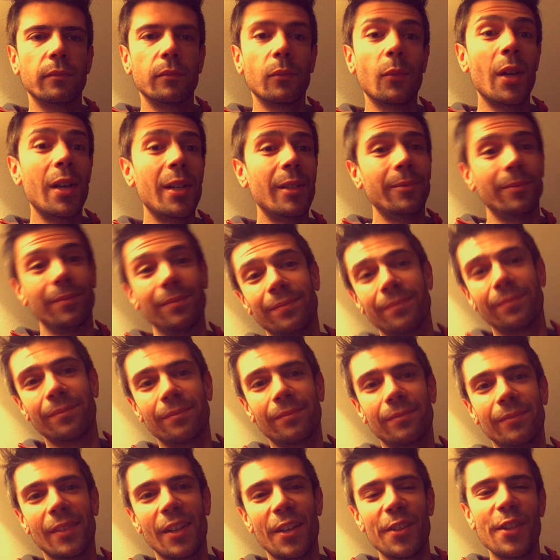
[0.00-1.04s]
Well,
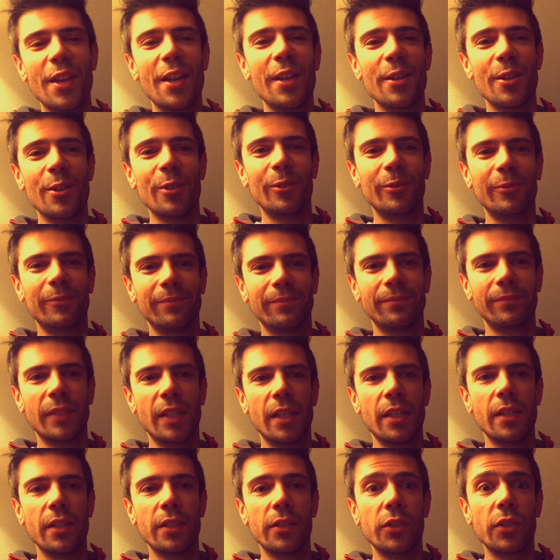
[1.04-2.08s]
on that note,
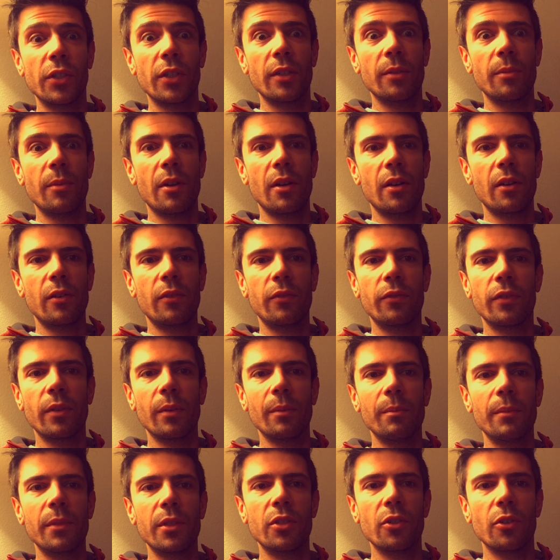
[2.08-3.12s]
see you tomorrow
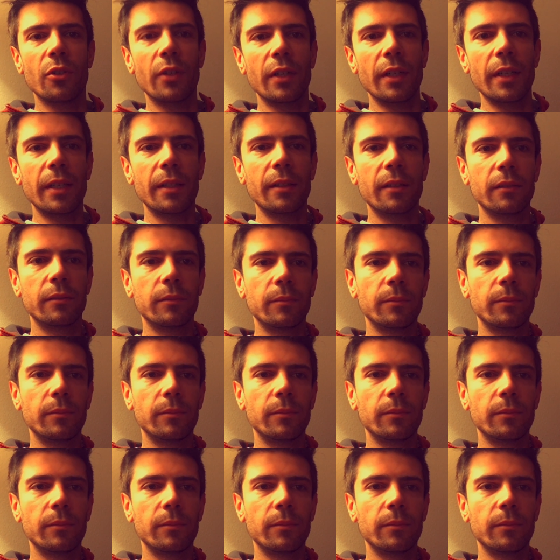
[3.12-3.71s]
from Missouri.